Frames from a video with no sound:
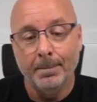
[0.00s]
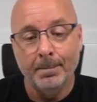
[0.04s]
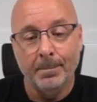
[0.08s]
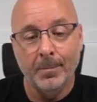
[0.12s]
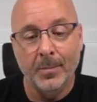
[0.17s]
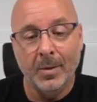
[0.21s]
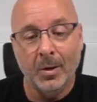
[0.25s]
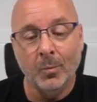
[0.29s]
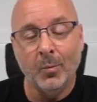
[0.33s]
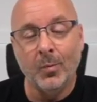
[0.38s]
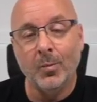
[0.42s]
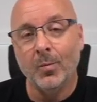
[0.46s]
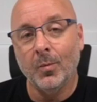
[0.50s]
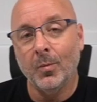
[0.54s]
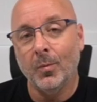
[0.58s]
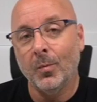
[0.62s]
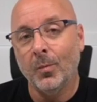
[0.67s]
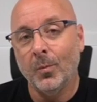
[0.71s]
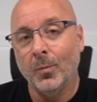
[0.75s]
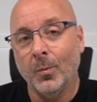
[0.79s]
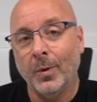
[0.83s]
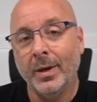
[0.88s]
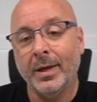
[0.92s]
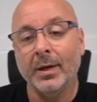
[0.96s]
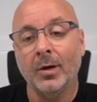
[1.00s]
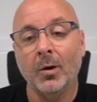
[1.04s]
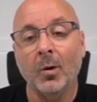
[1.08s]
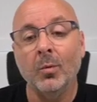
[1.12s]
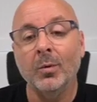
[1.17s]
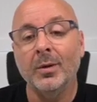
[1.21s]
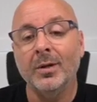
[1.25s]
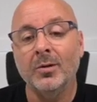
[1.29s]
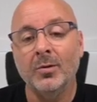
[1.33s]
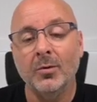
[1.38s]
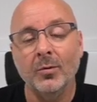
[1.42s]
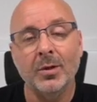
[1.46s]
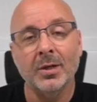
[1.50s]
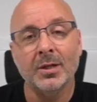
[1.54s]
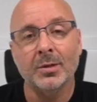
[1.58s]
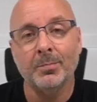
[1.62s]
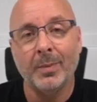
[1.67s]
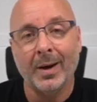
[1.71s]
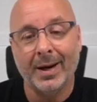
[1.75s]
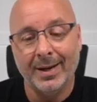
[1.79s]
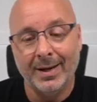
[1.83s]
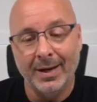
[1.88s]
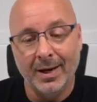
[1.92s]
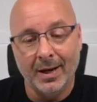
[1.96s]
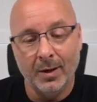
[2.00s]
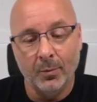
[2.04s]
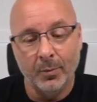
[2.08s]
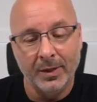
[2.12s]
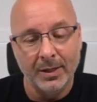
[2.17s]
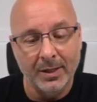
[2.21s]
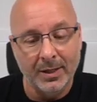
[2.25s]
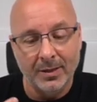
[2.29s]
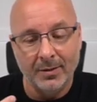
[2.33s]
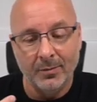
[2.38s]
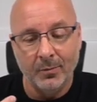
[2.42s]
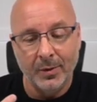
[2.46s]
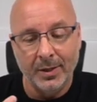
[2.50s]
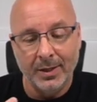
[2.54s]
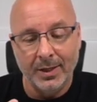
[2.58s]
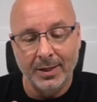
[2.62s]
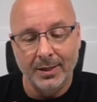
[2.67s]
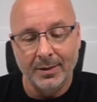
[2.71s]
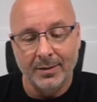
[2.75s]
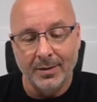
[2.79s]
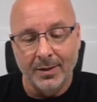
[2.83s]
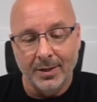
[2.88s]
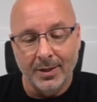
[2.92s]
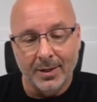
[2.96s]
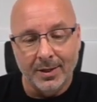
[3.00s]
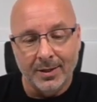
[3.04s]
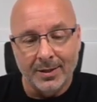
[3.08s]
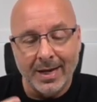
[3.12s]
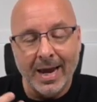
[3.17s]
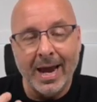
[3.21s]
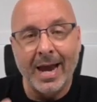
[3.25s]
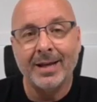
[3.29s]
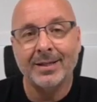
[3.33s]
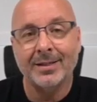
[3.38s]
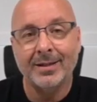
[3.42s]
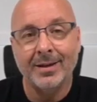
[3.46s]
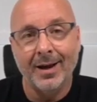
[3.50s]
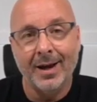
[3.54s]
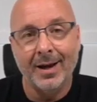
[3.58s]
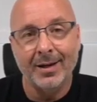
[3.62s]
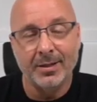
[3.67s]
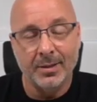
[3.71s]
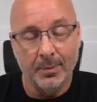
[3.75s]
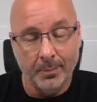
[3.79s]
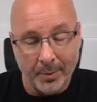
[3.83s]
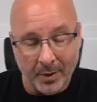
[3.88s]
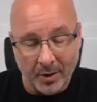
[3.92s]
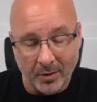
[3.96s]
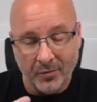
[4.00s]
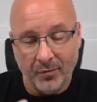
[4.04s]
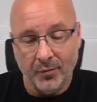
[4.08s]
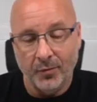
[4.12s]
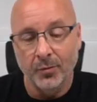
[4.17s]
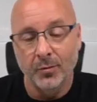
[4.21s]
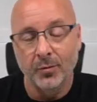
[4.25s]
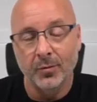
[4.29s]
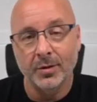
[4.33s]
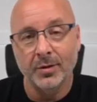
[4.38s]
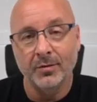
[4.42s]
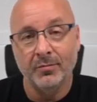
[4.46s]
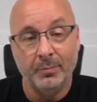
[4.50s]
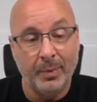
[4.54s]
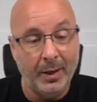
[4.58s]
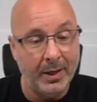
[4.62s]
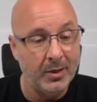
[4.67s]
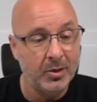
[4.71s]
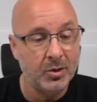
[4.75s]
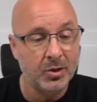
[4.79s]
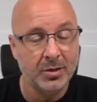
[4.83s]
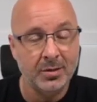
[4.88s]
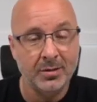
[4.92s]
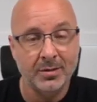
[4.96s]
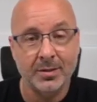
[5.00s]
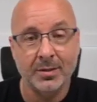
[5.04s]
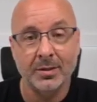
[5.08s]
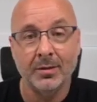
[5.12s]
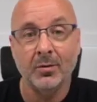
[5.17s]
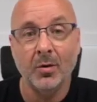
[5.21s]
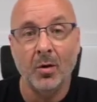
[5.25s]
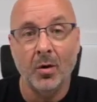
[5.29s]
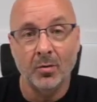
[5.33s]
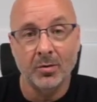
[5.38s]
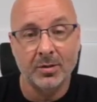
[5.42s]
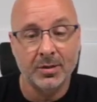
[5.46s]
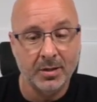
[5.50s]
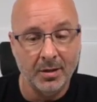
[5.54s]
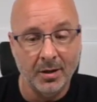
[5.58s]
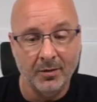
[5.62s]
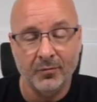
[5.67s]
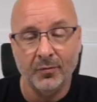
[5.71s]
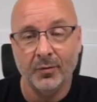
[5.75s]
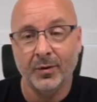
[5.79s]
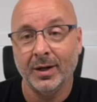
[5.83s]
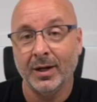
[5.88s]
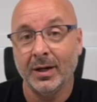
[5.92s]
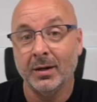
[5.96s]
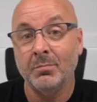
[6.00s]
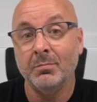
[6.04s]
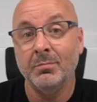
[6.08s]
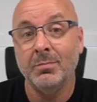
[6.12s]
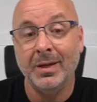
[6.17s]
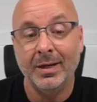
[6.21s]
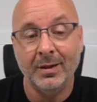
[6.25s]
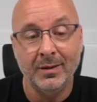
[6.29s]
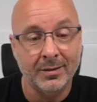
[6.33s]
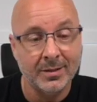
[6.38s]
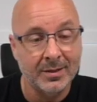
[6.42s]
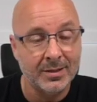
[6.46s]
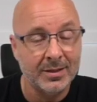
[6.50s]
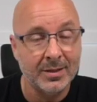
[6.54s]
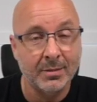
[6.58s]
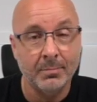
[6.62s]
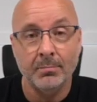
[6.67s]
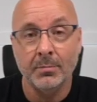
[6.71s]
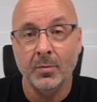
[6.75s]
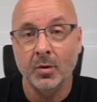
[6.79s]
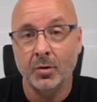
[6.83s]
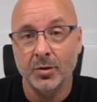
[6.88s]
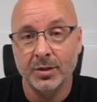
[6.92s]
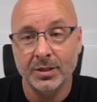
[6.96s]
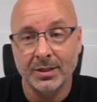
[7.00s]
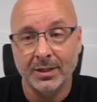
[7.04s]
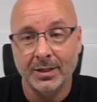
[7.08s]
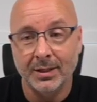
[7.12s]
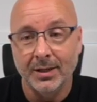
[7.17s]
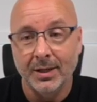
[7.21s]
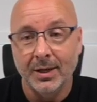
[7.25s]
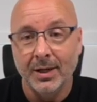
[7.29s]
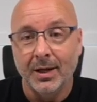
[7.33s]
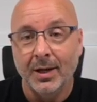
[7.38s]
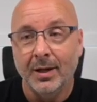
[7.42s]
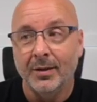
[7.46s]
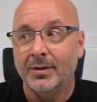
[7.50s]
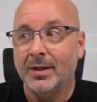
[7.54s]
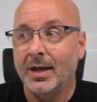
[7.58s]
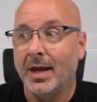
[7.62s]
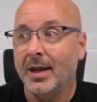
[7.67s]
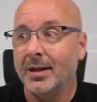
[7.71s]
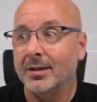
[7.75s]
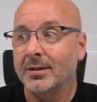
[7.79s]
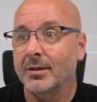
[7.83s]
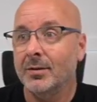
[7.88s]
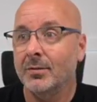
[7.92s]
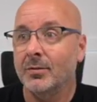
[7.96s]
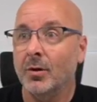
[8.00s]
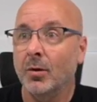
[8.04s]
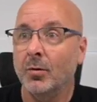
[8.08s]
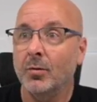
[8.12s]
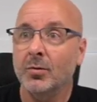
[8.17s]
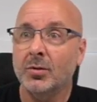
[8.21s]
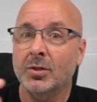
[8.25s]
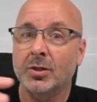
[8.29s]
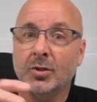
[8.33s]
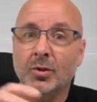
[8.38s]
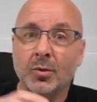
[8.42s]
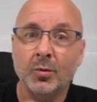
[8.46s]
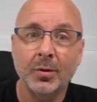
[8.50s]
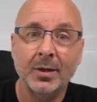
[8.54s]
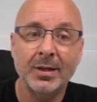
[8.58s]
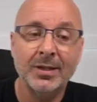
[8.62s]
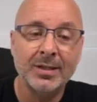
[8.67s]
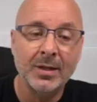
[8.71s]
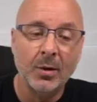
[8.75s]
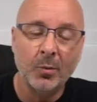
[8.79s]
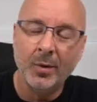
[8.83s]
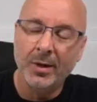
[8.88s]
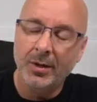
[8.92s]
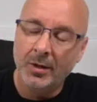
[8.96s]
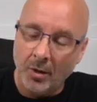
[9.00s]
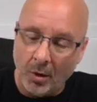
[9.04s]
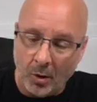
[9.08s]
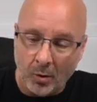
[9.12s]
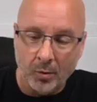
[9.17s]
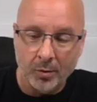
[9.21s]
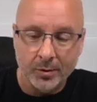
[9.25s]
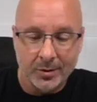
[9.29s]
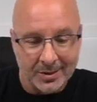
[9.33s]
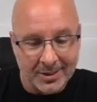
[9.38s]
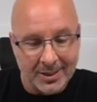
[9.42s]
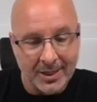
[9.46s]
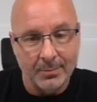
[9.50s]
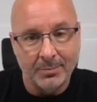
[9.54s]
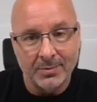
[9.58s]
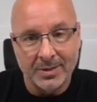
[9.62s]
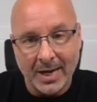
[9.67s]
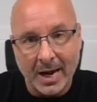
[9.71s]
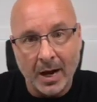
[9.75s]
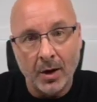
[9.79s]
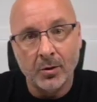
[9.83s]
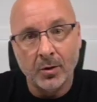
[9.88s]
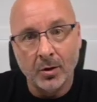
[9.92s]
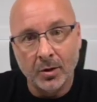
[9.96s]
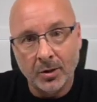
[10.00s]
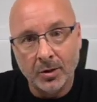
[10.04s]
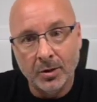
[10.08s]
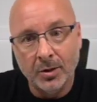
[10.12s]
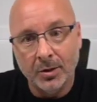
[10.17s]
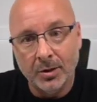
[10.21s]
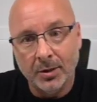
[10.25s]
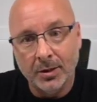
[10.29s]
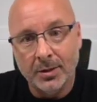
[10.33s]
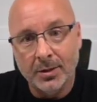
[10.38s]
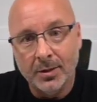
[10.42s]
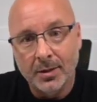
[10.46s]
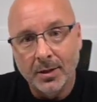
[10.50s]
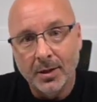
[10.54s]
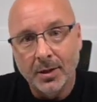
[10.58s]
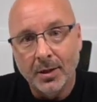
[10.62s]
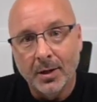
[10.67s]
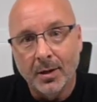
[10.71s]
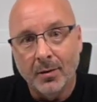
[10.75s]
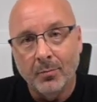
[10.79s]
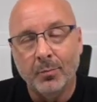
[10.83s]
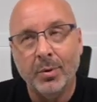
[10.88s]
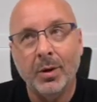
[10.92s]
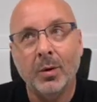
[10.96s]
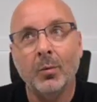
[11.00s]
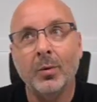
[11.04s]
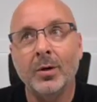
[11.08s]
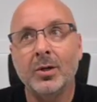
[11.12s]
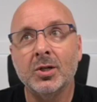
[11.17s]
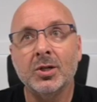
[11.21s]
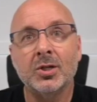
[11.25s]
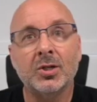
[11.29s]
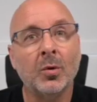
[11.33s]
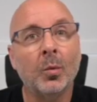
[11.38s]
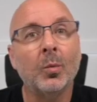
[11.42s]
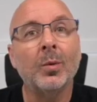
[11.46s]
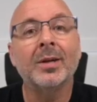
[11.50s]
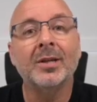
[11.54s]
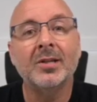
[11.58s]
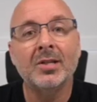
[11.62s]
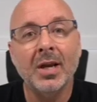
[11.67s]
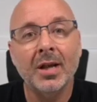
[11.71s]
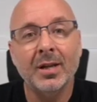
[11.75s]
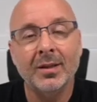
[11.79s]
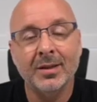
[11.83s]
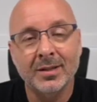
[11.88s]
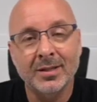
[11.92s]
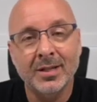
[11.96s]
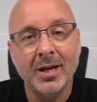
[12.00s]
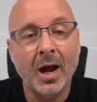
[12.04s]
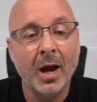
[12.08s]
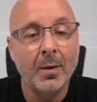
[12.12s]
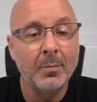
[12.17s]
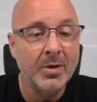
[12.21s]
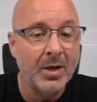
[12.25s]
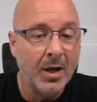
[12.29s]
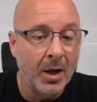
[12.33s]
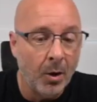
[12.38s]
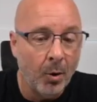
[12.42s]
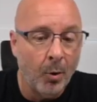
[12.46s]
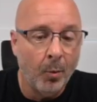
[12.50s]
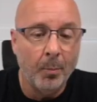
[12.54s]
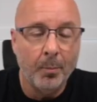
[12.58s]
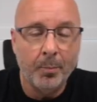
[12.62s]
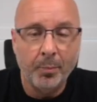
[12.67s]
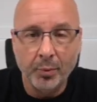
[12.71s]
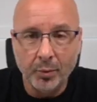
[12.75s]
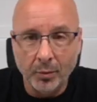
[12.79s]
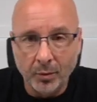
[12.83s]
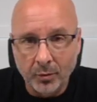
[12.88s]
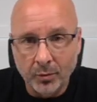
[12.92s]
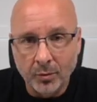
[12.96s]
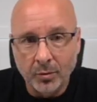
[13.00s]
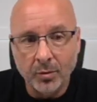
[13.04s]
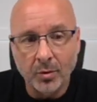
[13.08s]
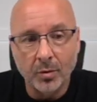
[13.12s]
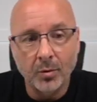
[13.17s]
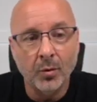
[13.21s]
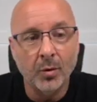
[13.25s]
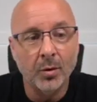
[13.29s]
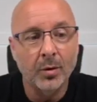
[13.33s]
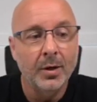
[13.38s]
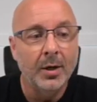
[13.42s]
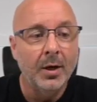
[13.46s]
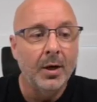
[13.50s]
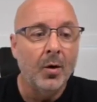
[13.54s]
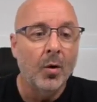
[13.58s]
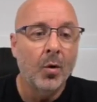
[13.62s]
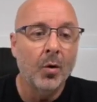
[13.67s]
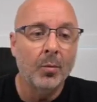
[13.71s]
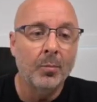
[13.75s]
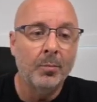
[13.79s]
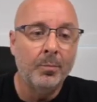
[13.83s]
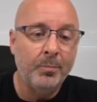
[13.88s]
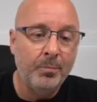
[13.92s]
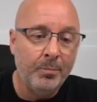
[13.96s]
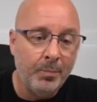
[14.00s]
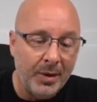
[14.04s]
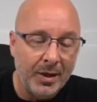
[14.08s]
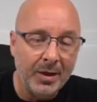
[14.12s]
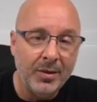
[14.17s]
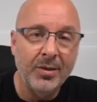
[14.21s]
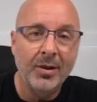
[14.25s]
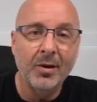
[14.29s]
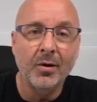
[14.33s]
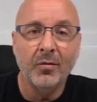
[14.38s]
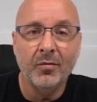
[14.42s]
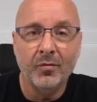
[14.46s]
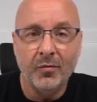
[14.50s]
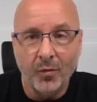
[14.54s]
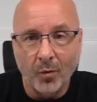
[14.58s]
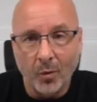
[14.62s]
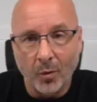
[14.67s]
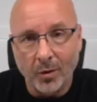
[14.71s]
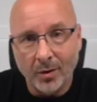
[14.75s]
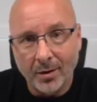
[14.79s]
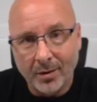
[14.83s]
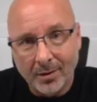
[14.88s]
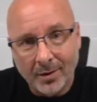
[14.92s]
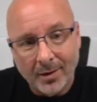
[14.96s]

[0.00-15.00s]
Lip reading: And we can only do this by God. We need to ask God to bear fruit of patience and long suffering and meekness and mercy, that those trees that we know deep down are good, but we just don't want to take the time to help prune or be there for